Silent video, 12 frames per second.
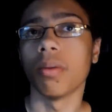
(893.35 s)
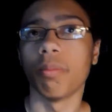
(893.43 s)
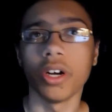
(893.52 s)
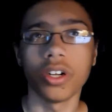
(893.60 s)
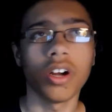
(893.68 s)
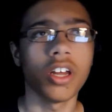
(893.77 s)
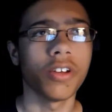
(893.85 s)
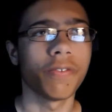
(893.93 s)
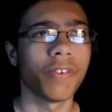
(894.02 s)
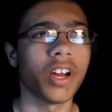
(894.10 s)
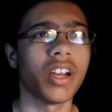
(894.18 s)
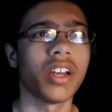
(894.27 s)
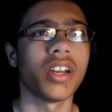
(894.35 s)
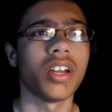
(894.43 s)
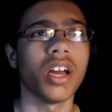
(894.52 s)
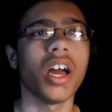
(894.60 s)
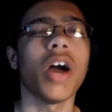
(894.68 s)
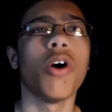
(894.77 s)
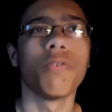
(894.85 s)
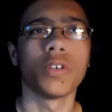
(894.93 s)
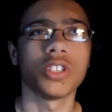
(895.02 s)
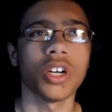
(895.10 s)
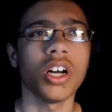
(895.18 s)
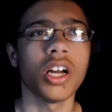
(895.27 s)
but your other friend over
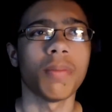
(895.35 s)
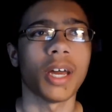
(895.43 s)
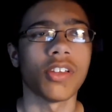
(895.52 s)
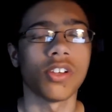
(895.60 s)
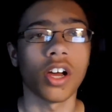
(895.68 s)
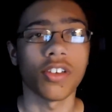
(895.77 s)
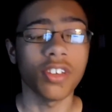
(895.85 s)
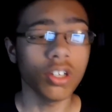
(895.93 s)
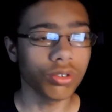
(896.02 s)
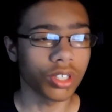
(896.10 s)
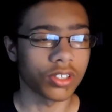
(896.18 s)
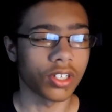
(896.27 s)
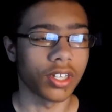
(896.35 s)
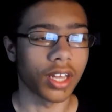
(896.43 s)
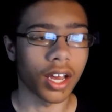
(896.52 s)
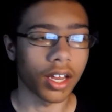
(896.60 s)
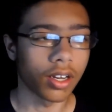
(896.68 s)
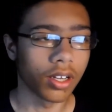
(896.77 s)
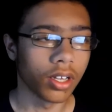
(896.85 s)
time has lost interest in that.